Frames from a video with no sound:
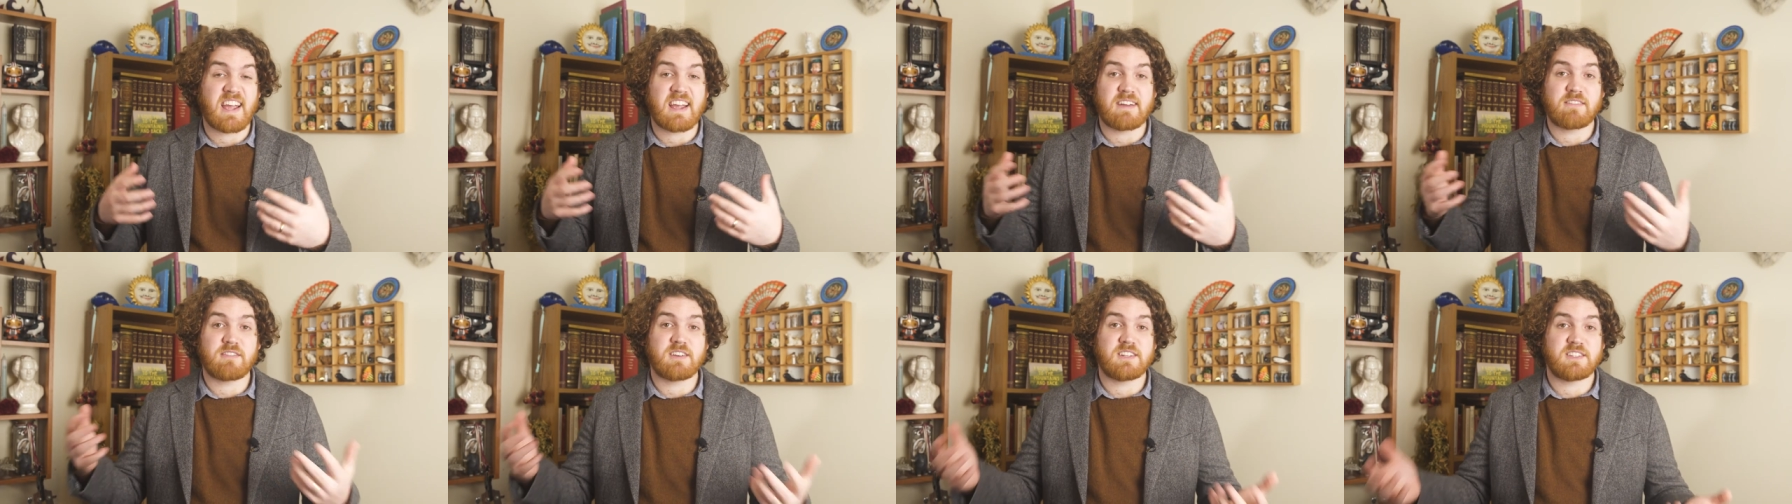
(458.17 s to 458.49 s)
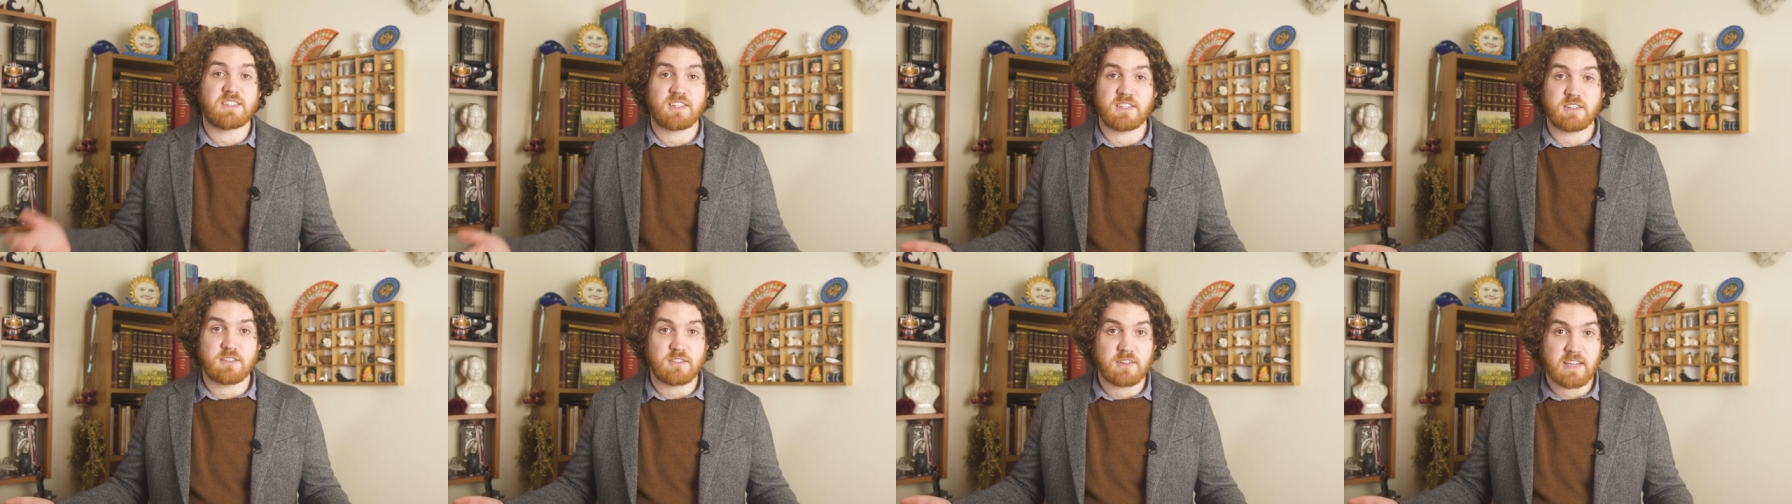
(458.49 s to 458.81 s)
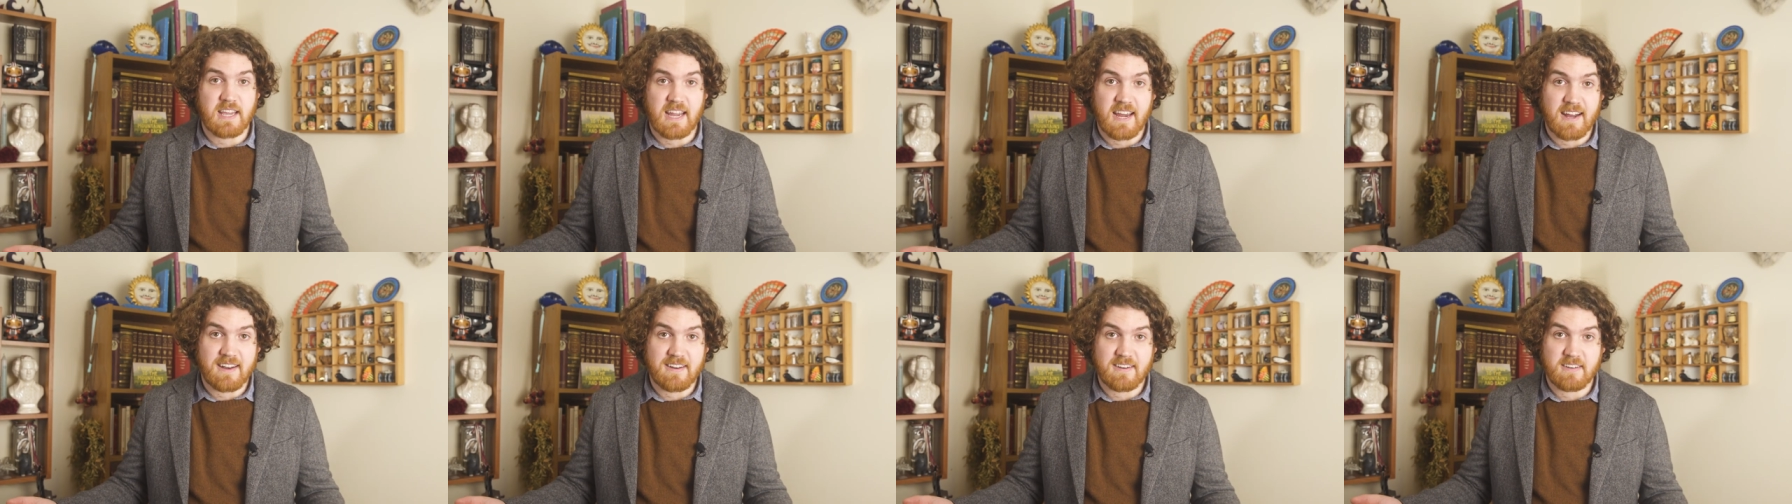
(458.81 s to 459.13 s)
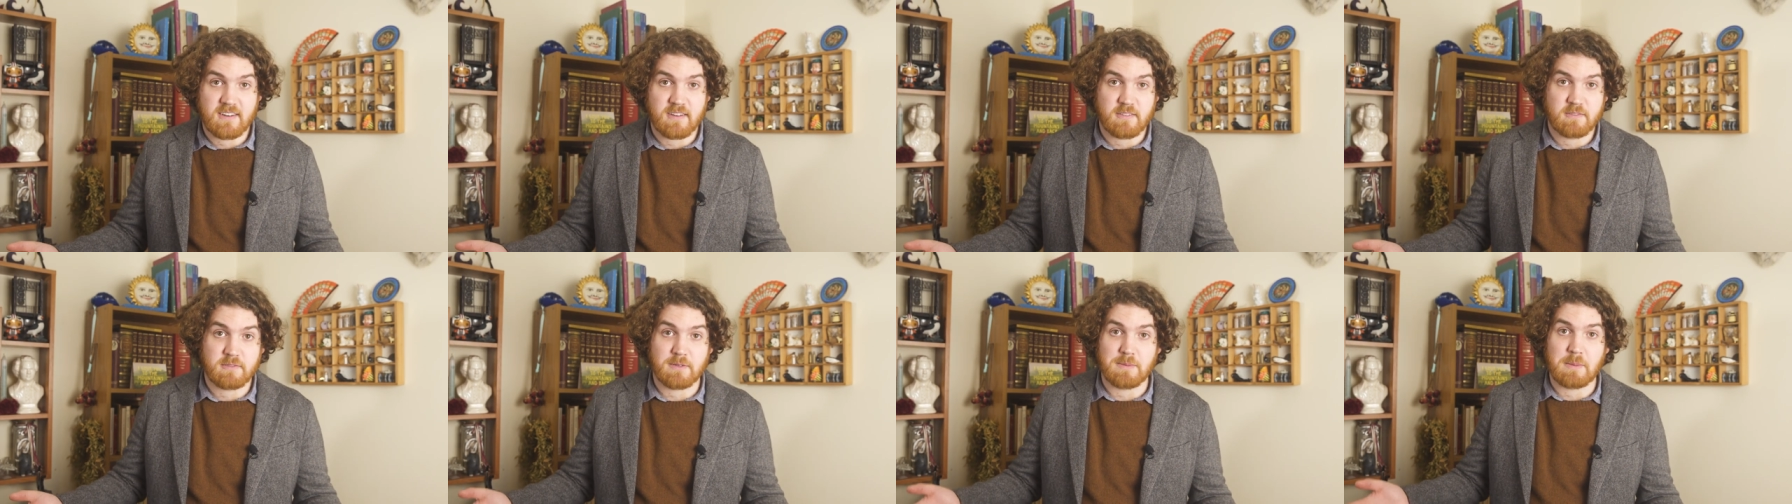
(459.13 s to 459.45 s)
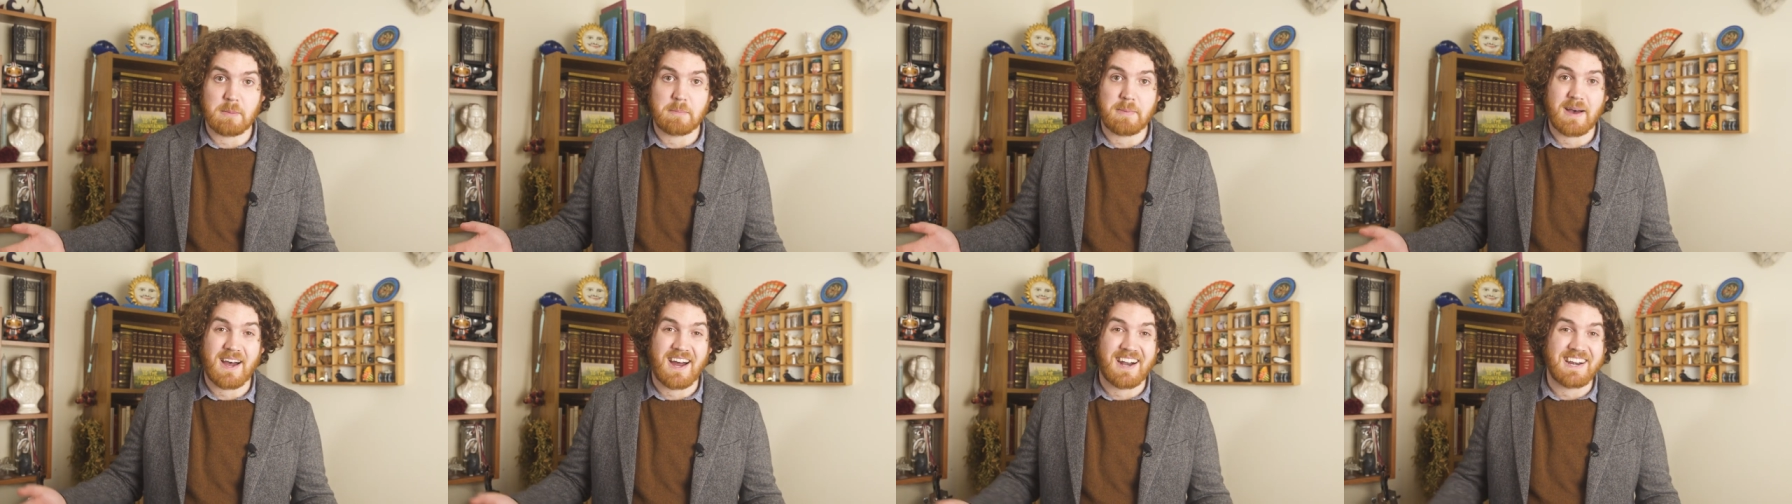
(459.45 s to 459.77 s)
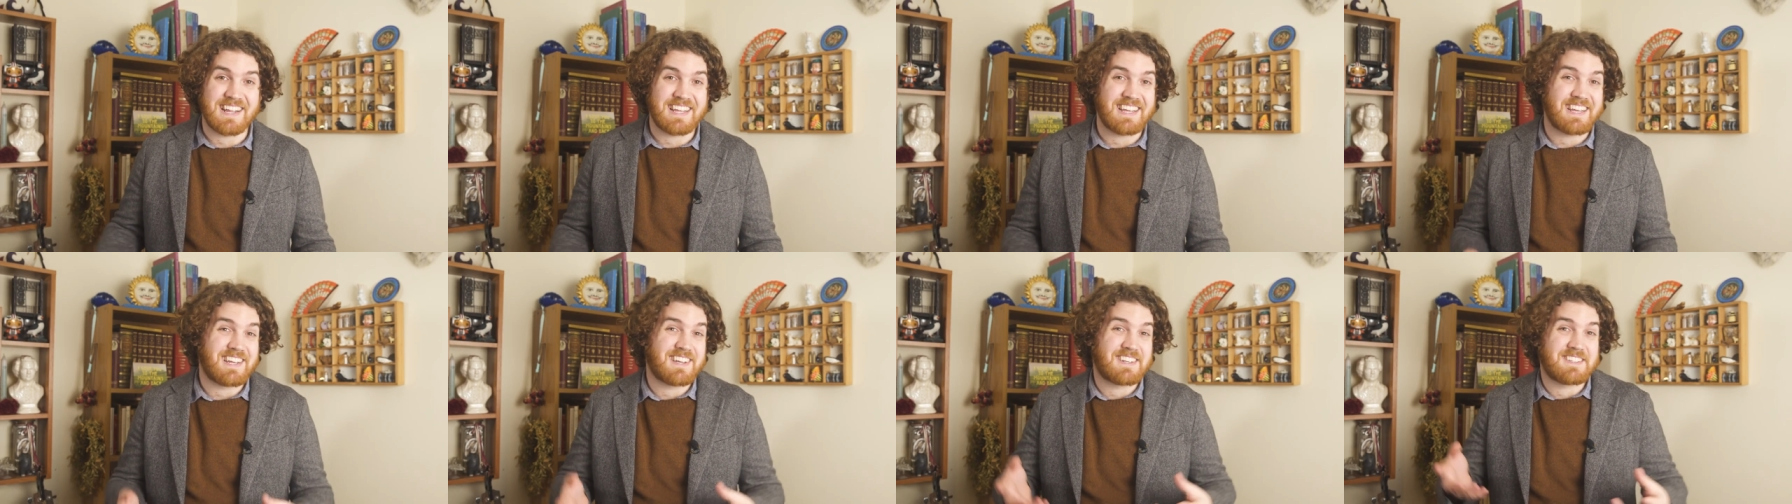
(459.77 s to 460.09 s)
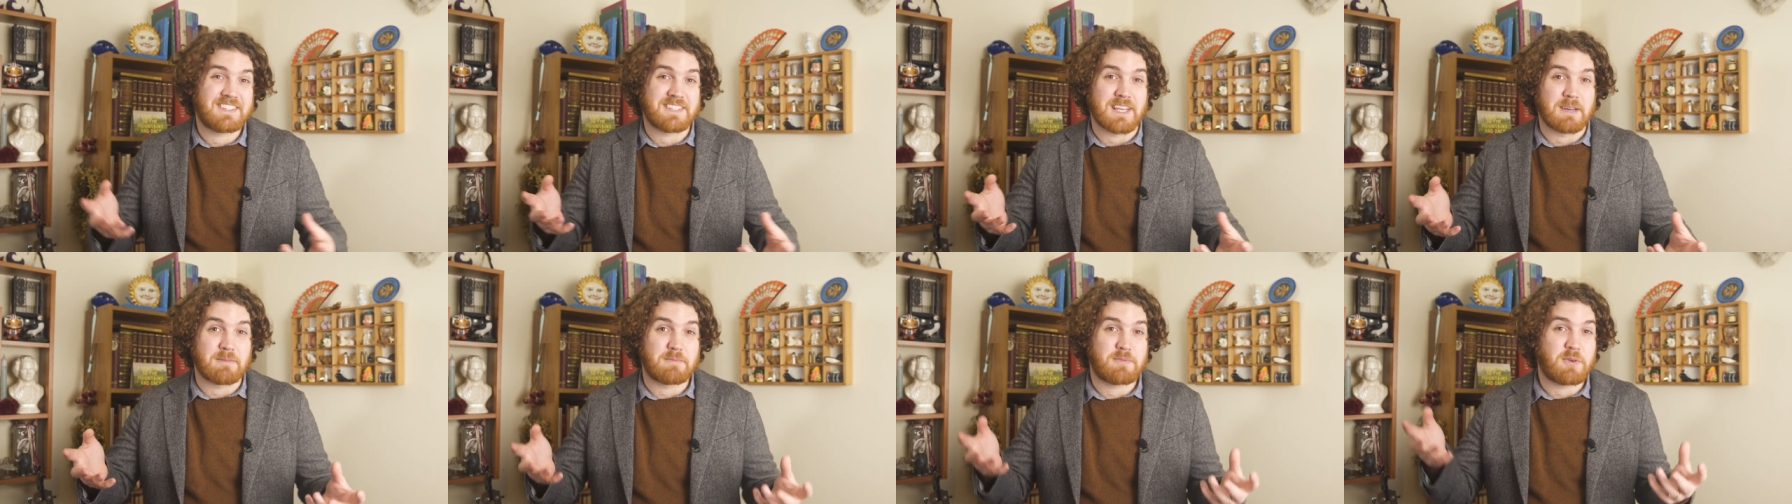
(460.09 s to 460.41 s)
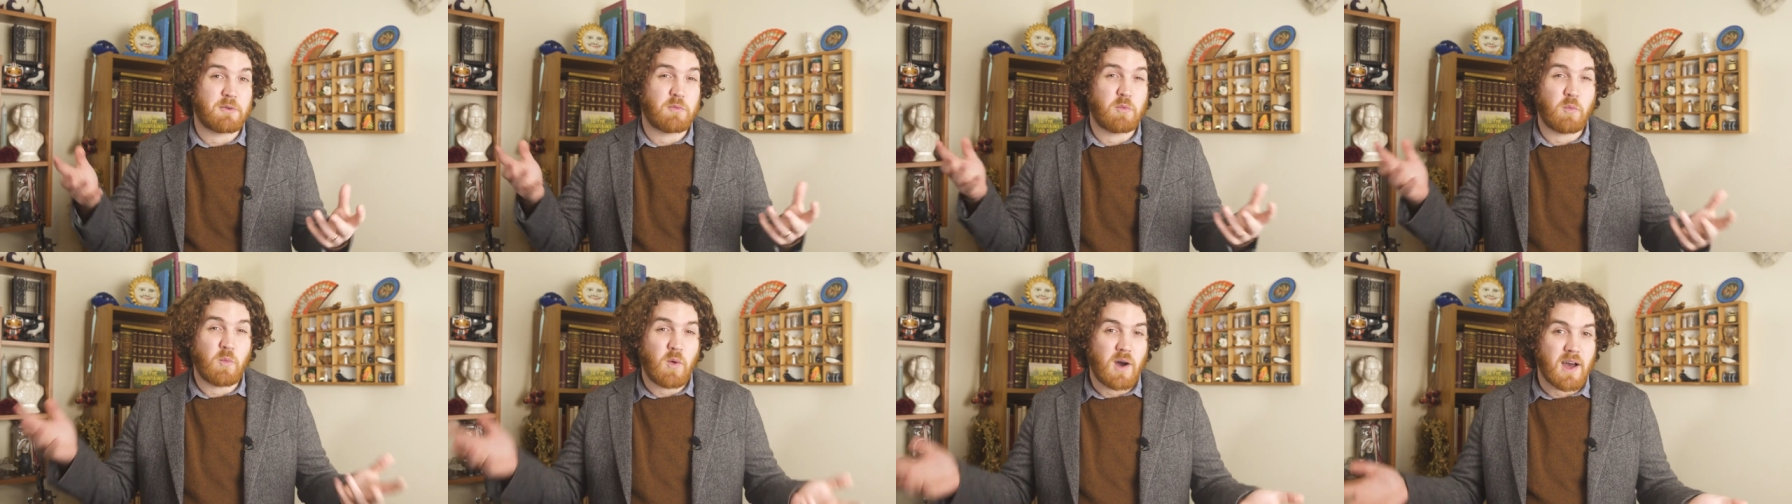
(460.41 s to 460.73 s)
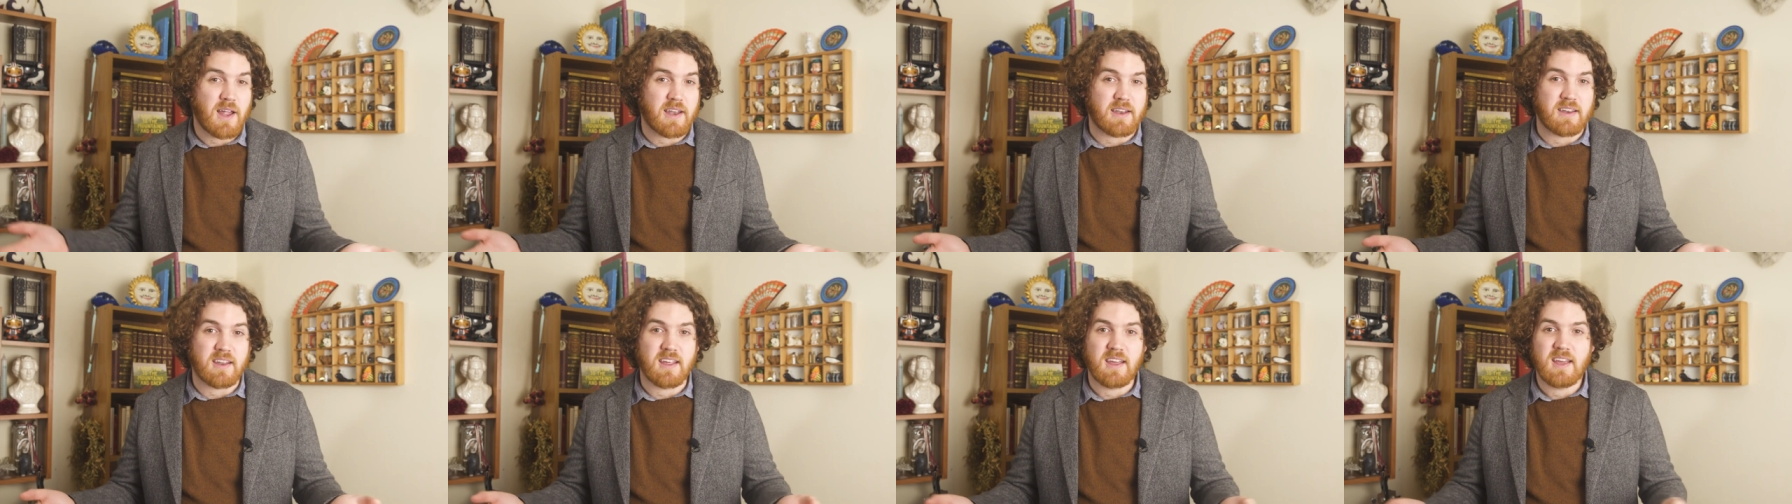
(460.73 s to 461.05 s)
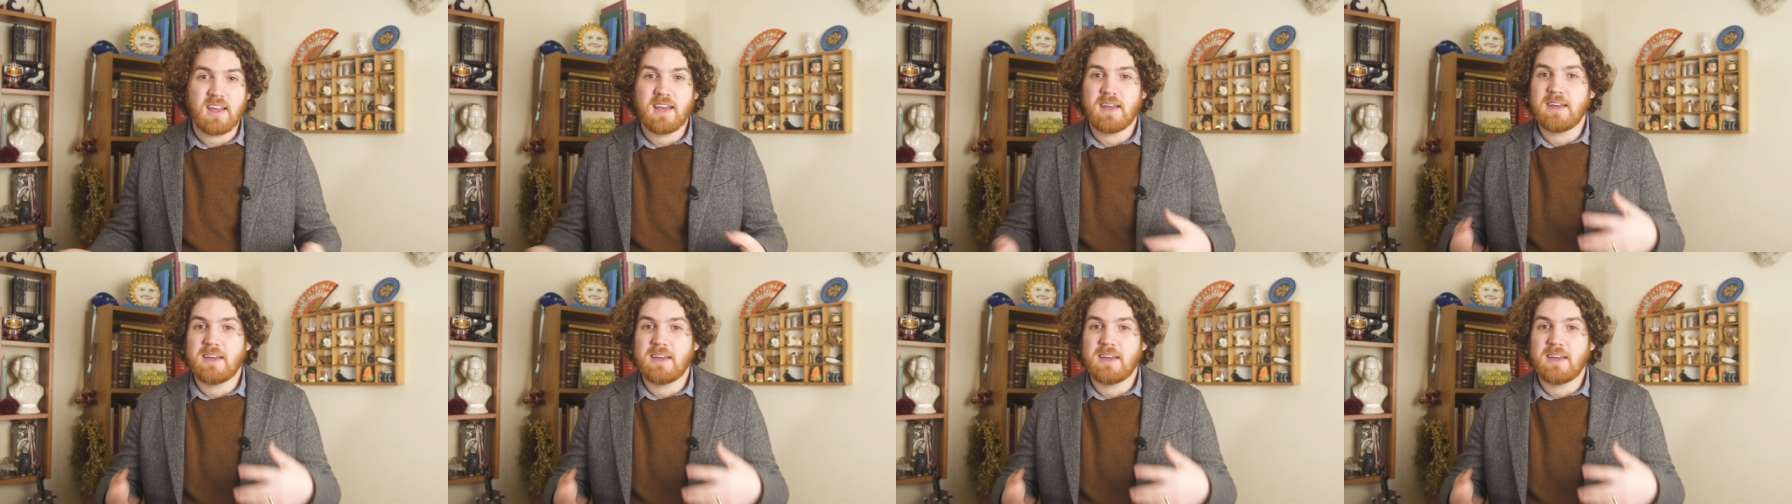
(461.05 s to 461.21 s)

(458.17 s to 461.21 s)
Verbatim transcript: every single candidate from a party except for one.